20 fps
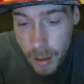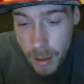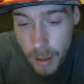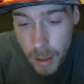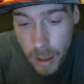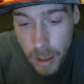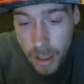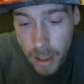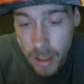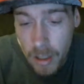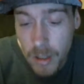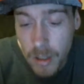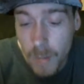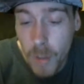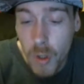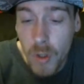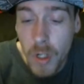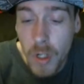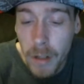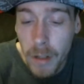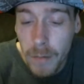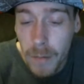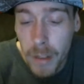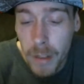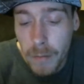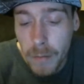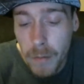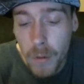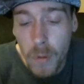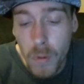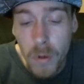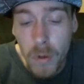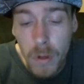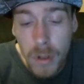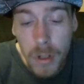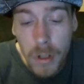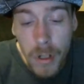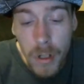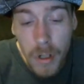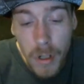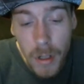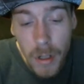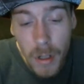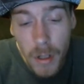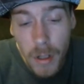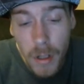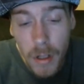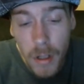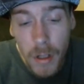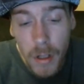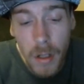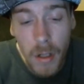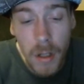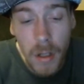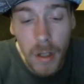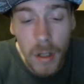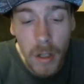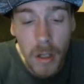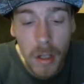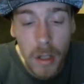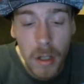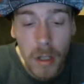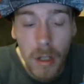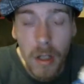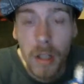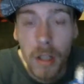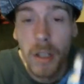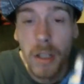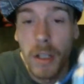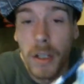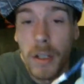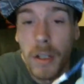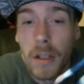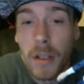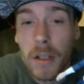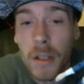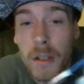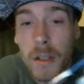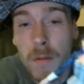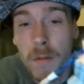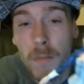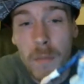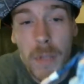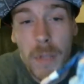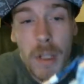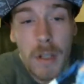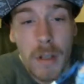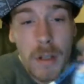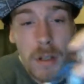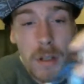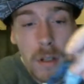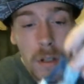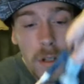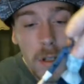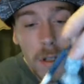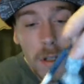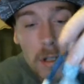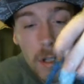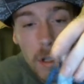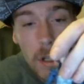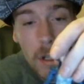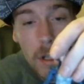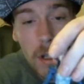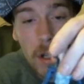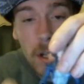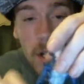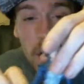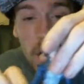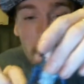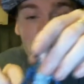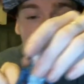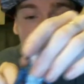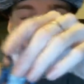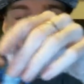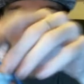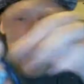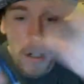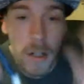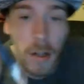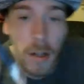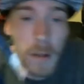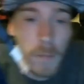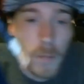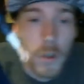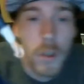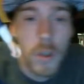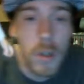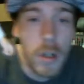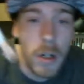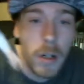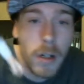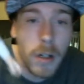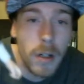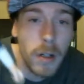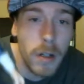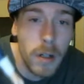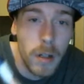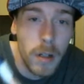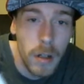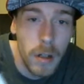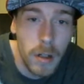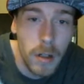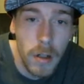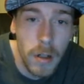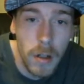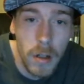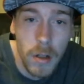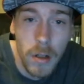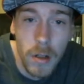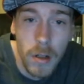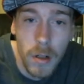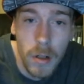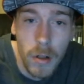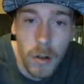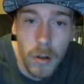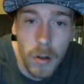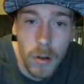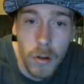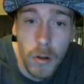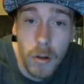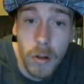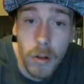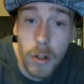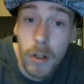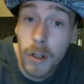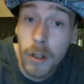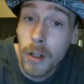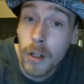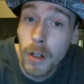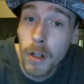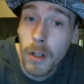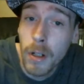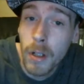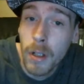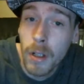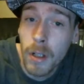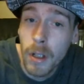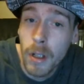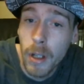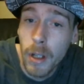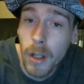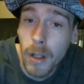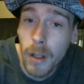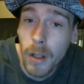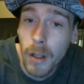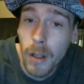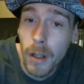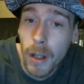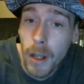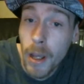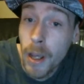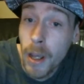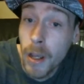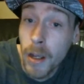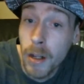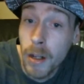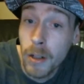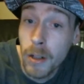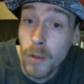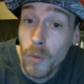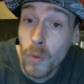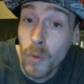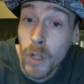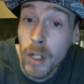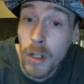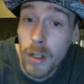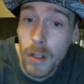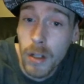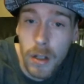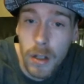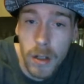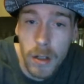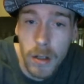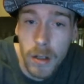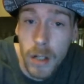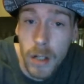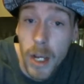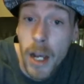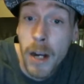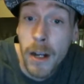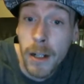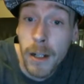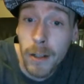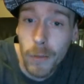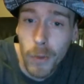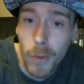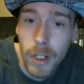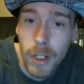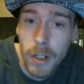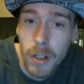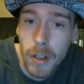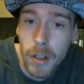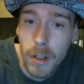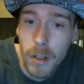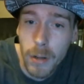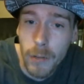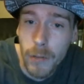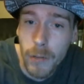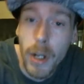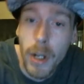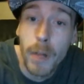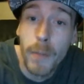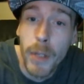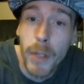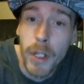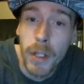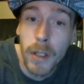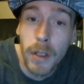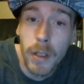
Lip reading: and the most lovely of course, is Miss Elizabeth Comstock, or Anna DeWitt, if I may.